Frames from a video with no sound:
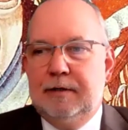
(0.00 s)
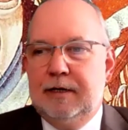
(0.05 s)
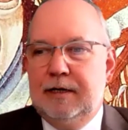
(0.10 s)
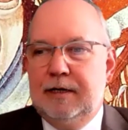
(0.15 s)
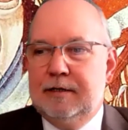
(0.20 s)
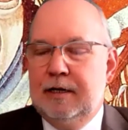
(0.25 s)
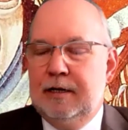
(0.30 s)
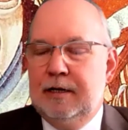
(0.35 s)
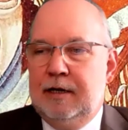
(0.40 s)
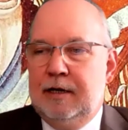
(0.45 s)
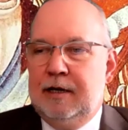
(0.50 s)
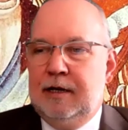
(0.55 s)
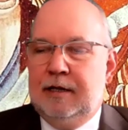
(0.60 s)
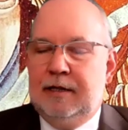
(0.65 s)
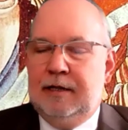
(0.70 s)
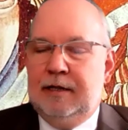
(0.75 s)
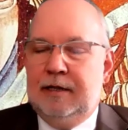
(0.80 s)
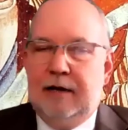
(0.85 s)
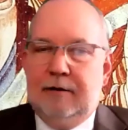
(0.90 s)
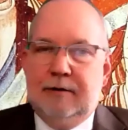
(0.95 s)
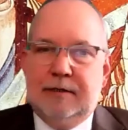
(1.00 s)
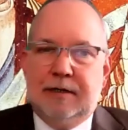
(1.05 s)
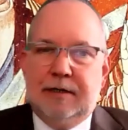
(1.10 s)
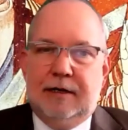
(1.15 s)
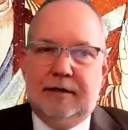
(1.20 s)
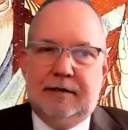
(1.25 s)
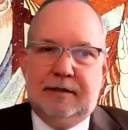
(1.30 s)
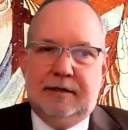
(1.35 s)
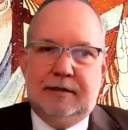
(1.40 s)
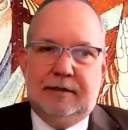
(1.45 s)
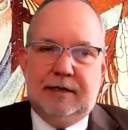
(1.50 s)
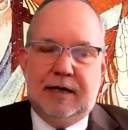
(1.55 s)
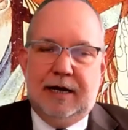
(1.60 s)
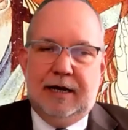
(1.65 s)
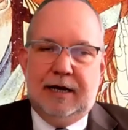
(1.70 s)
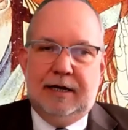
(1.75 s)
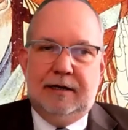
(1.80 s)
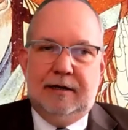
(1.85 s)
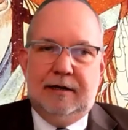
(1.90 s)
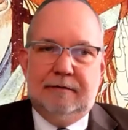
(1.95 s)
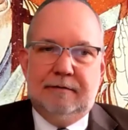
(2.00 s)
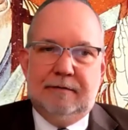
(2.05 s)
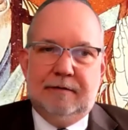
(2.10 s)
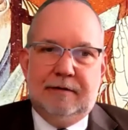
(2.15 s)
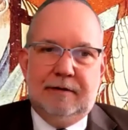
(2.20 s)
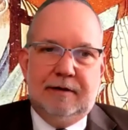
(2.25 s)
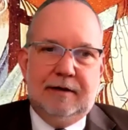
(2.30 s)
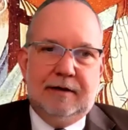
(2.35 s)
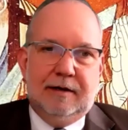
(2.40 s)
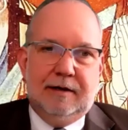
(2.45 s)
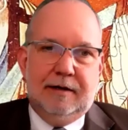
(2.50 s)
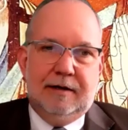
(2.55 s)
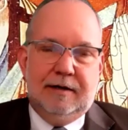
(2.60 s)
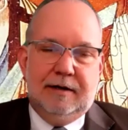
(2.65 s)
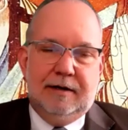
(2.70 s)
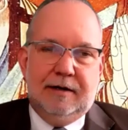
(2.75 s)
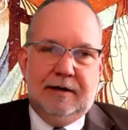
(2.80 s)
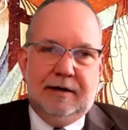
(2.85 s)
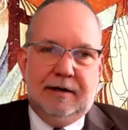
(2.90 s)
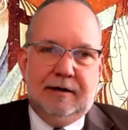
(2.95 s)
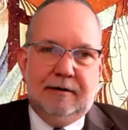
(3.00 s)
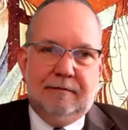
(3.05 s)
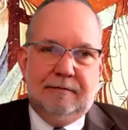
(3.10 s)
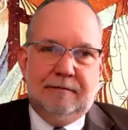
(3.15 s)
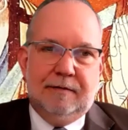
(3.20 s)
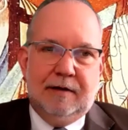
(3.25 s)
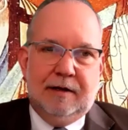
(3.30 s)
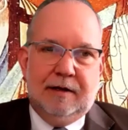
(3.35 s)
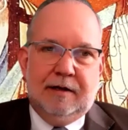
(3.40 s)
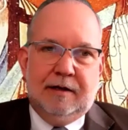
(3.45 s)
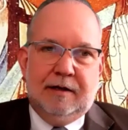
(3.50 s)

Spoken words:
because that was a sign of